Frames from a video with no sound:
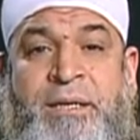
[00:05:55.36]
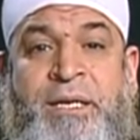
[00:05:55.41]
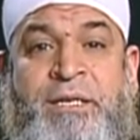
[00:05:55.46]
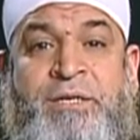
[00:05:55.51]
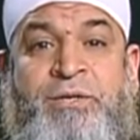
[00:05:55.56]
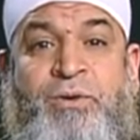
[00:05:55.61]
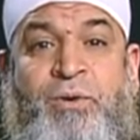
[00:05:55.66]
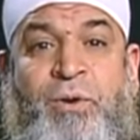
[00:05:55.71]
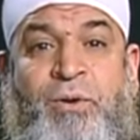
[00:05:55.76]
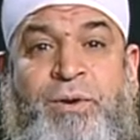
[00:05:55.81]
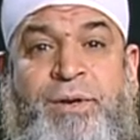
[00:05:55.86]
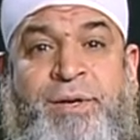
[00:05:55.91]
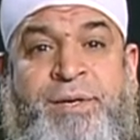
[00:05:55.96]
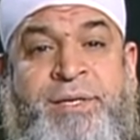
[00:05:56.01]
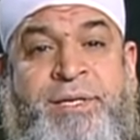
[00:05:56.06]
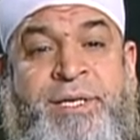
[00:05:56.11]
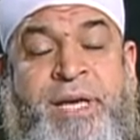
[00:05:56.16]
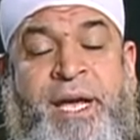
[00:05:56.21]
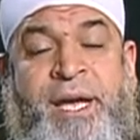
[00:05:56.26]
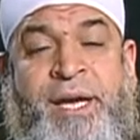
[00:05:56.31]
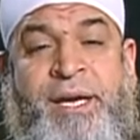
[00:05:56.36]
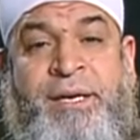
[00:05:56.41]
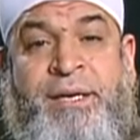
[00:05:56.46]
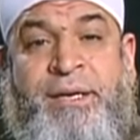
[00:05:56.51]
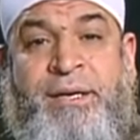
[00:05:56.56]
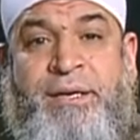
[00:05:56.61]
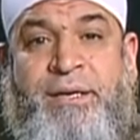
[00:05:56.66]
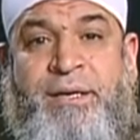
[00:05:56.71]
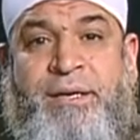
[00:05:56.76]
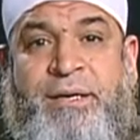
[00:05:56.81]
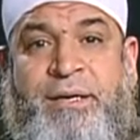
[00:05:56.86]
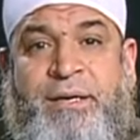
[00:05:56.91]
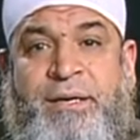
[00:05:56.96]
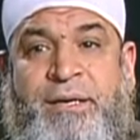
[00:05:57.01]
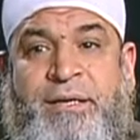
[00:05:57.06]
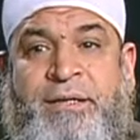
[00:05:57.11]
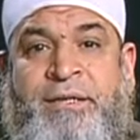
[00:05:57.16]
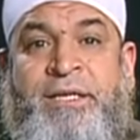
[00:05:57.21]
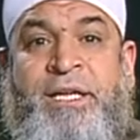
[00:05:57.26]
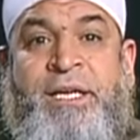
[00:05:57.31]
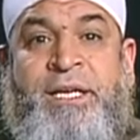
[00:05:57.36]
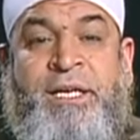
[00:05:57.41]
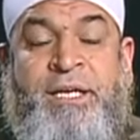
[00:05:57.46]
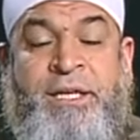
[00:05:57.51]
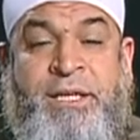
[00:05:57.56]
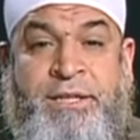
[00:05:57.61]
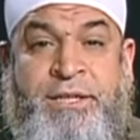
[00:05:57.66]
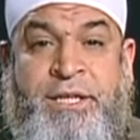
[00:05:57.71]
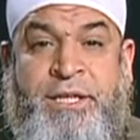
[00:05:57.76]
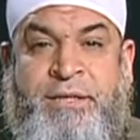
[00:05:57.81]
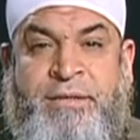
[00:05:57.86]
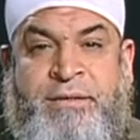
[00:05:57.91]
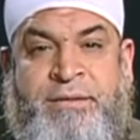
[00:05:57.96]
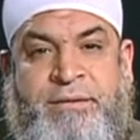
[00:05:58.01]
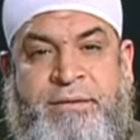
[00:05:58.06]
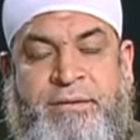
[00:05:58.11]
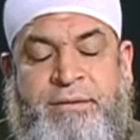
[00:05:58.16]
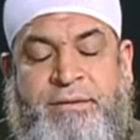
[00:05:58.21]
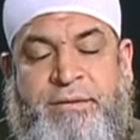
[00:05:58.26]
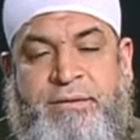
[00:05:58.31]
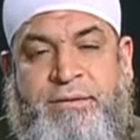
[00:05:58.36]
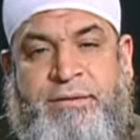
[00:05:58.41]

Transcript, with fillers: the scholars say the religion